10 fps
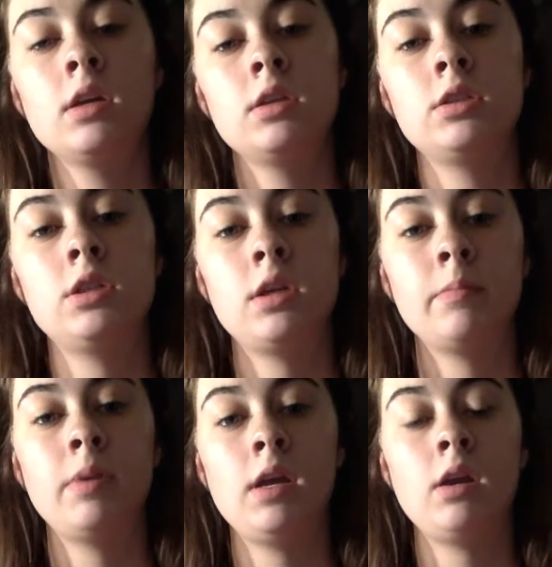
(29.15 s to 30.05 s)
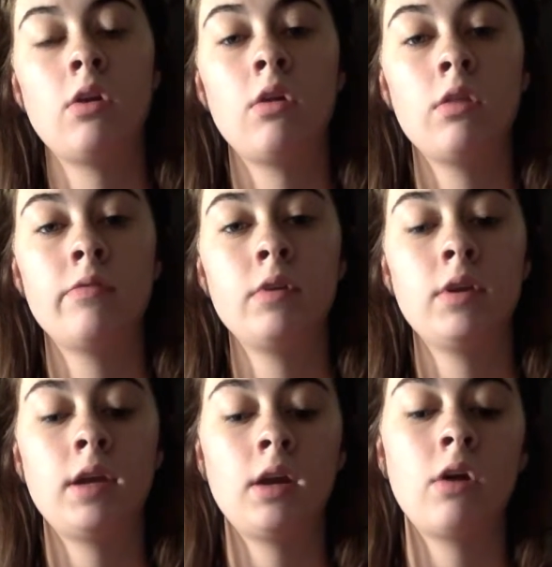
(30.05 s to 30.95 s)
She competed on the
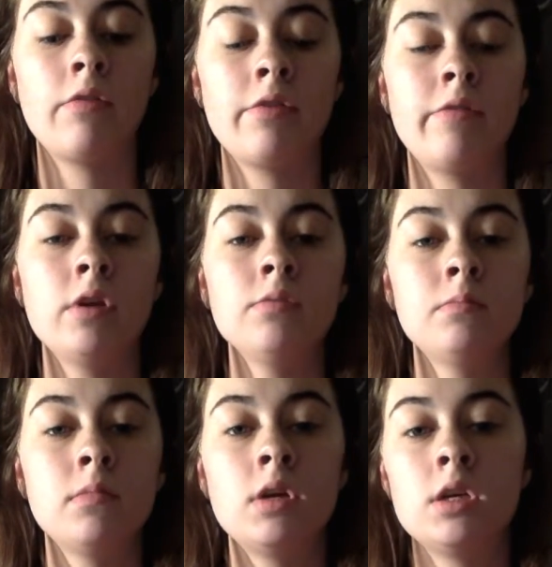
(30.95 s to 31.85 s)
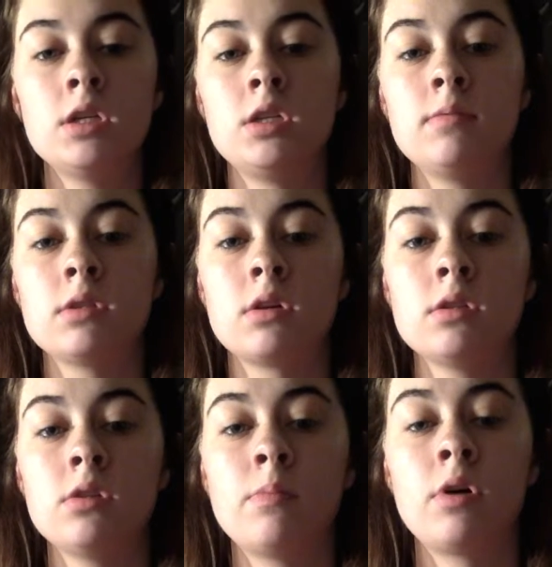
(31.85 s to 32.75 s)
field and off the field. She was
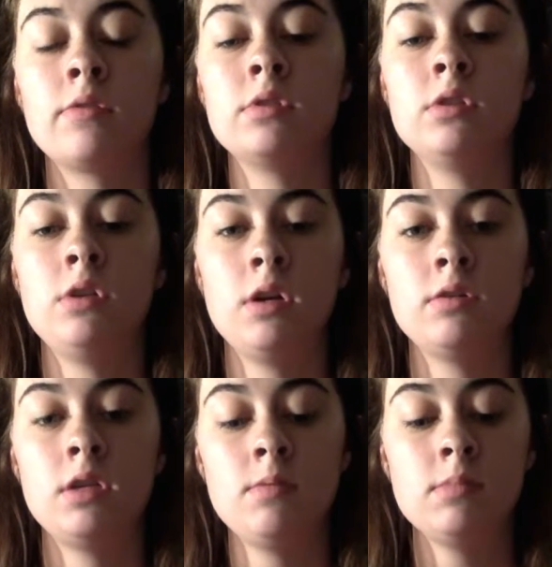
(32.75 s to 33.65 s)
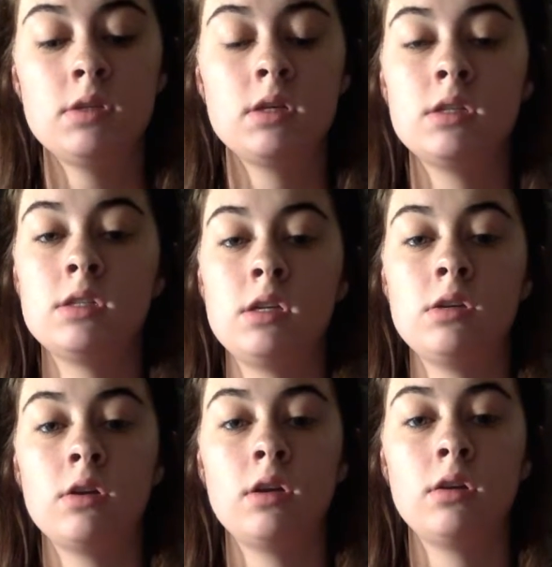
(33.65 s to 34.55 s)
also part of studio teams in
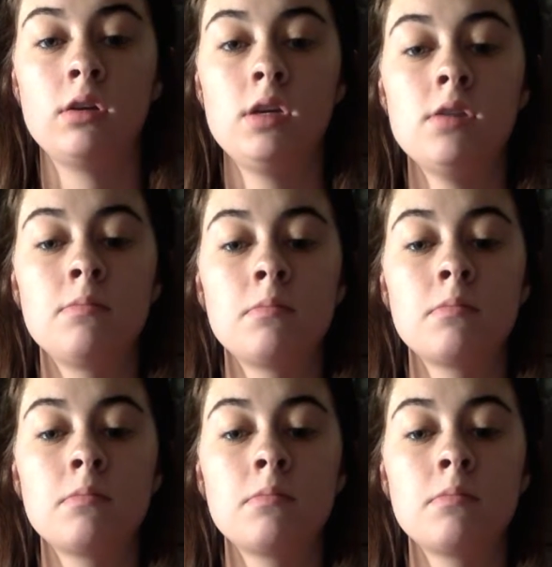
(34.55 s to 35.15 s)
senior and elite.